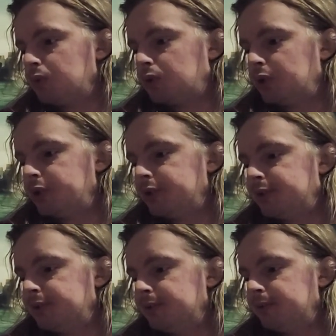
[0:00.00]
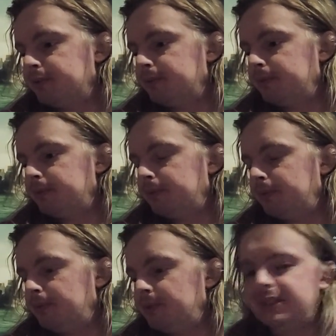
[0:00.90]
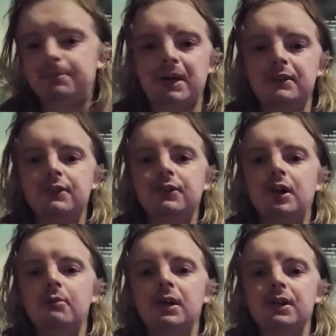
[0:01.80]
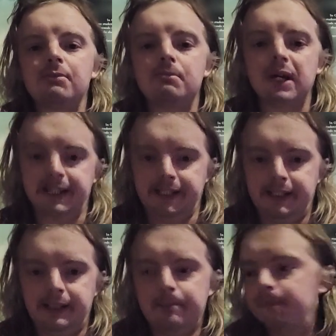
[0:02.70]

Because we spend so much money